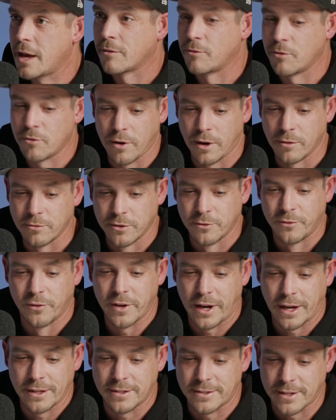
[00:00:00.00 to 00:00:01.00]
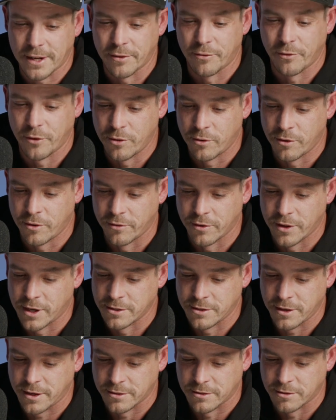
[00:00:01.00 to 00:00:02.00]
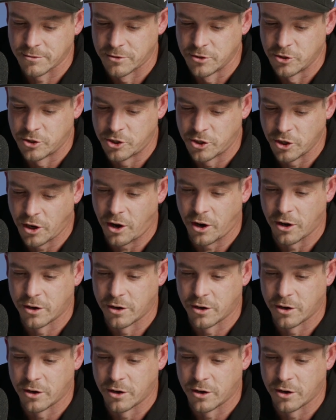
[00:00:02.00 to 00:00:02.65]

dude, I was just I had to take a photo of it last night because I was in shock.